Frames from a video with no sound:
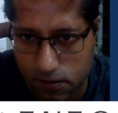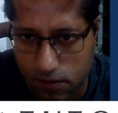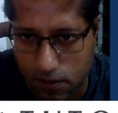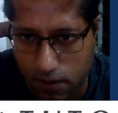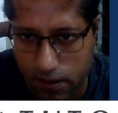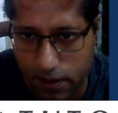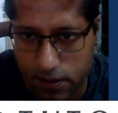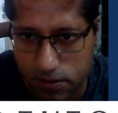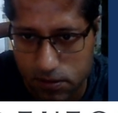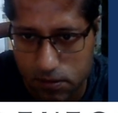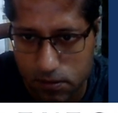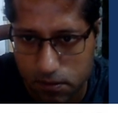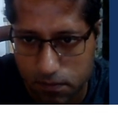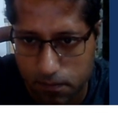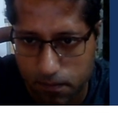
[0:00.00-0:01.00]
less
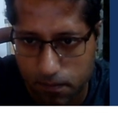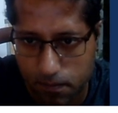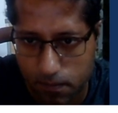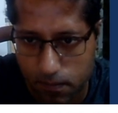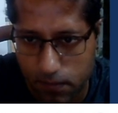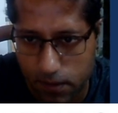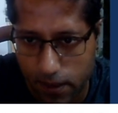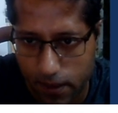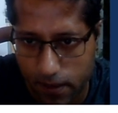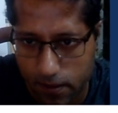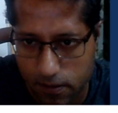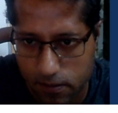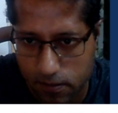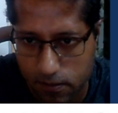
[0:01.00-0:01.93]
than